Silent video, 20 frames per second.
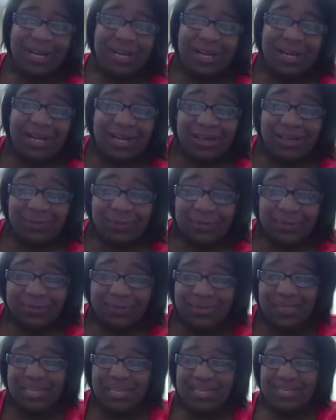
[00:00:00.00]
for
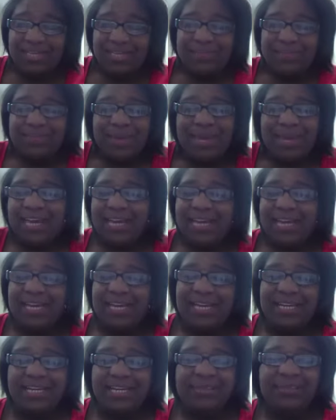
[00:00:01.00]
me any pain
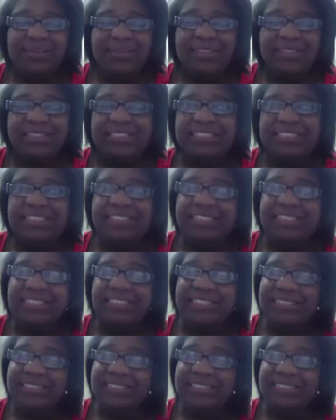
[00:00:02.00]
music is just